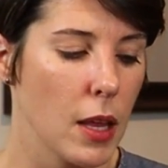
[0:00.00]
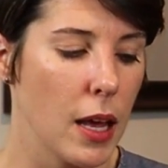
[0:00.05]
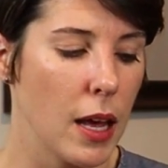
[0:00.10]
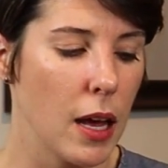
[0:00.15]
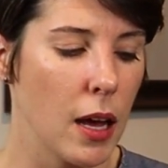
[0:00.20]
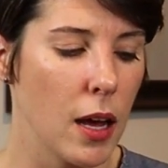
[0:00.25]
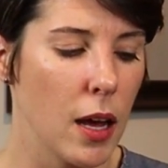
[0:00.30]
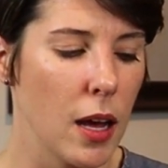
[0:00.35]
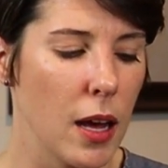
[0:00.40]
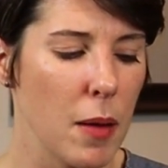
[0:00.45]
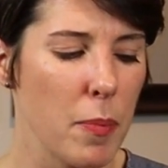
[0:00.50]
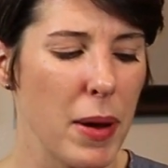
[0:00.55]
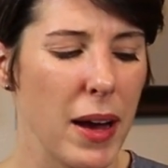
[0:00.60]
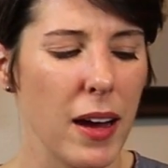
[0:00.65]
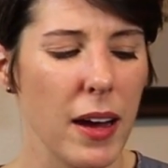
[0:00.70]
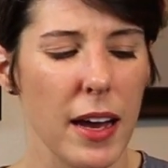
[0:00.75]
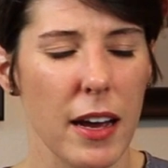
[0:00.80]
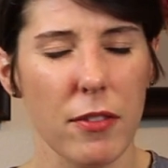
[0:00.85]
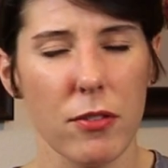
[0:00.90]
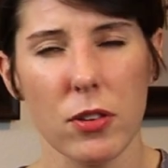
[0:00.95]

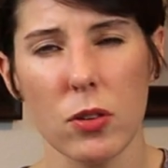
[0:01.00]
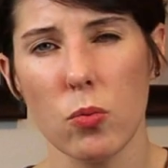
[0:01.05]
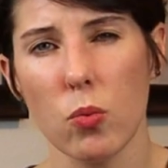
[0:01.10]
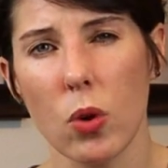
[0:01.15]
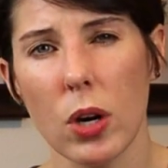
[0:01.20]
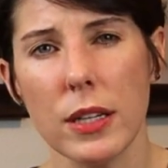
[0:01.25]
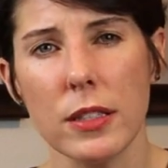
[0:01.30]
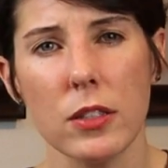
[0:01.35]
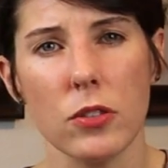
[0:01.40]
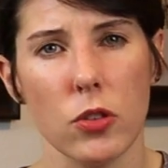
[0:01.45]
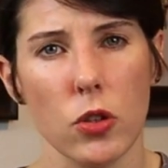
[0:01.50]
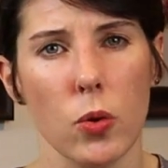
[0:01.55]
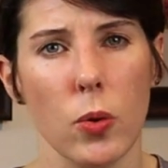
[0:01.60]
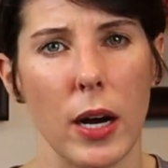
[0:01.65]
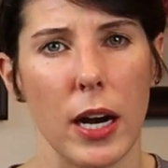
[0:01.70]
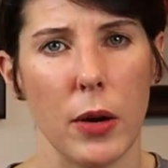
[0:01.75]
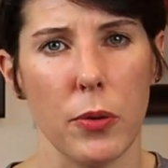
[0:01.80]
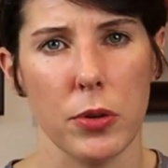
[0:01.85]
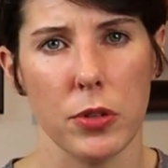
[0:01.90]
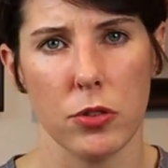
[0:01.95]
about every 1 to 2
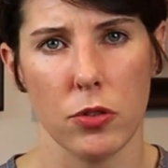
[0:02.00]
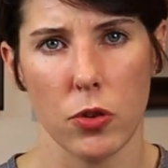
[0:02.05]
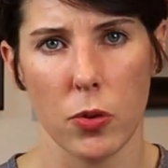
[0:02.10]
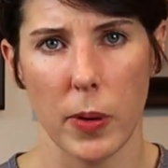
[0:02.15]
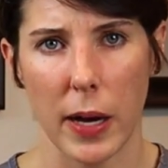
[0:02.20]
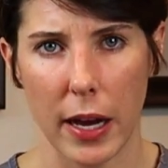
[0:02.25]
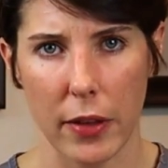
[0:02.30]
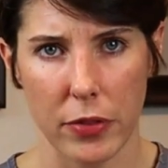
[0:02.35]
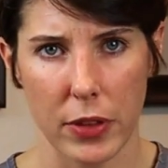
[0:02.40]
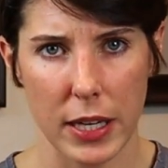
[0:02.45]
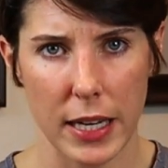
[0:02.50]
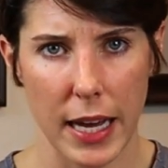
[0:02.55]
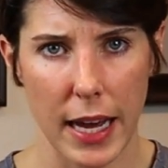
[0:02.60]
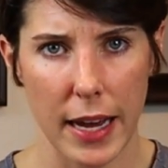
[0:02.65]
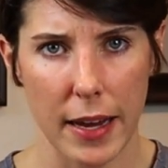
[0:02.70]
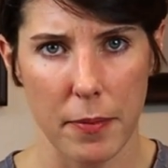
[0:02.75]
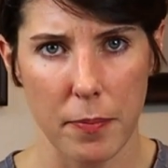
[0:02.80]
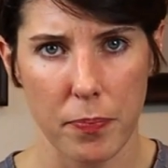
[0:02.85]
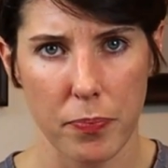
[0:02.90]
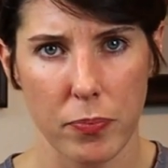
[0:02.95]
hours throughout the
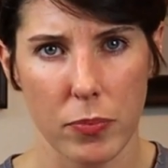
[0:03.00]
day,